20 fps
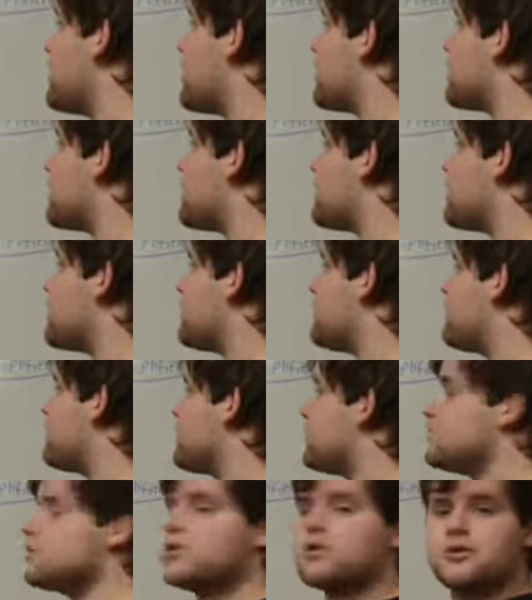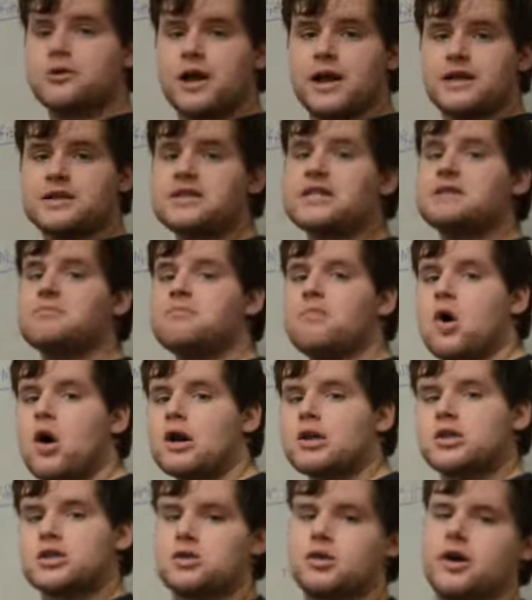is the filter and
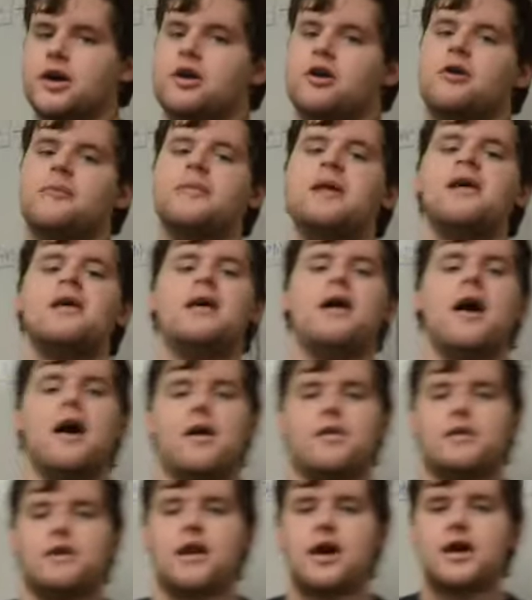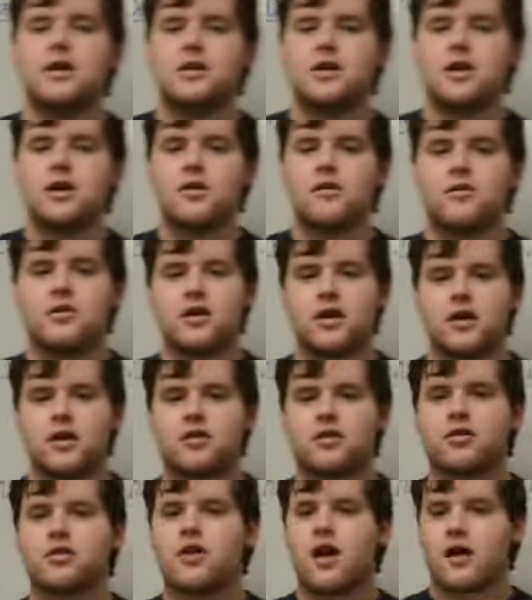demodulator. The idea of
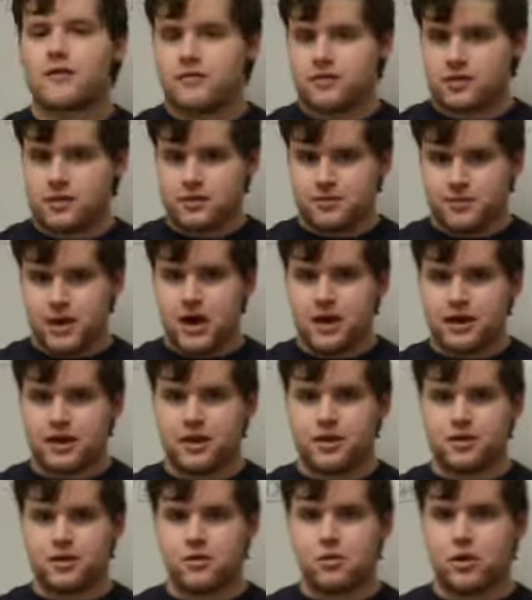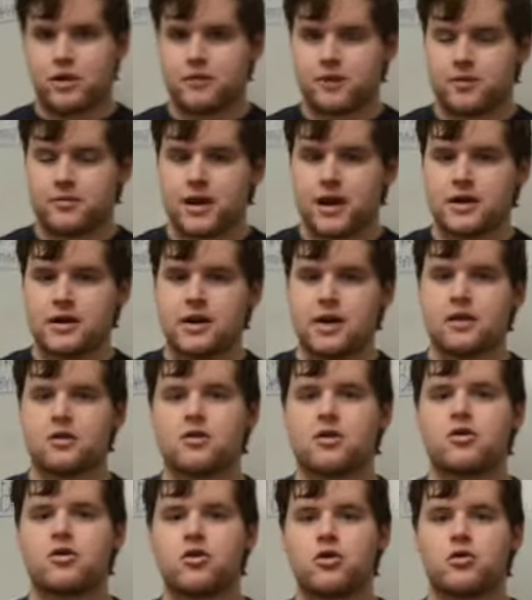this, we've combined it
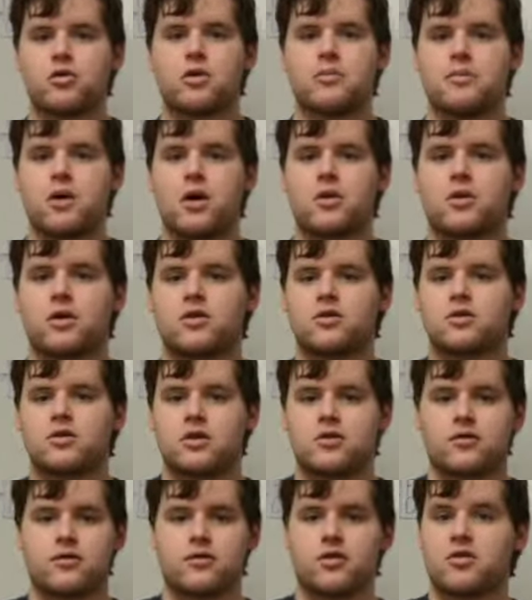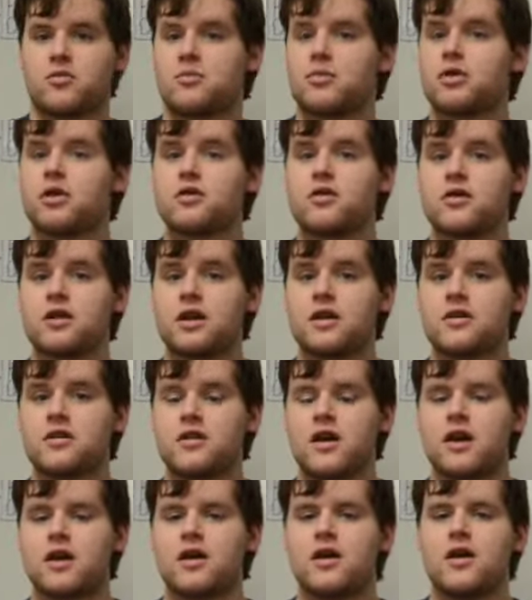into two components just for simplicity's
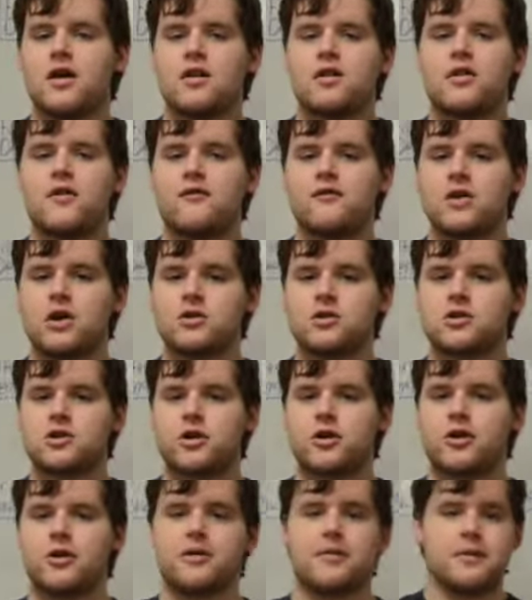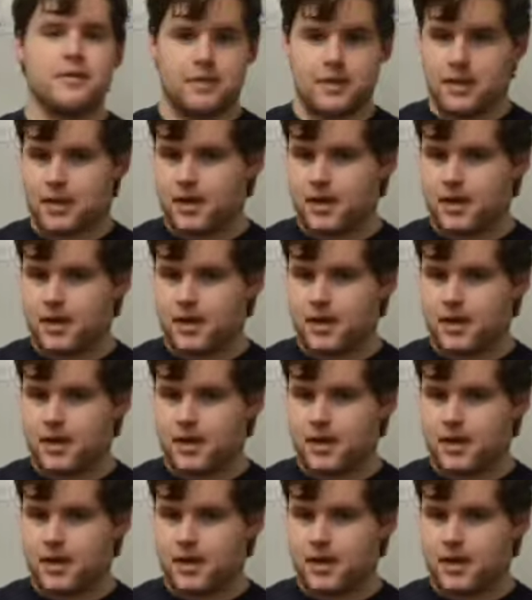sake. The filter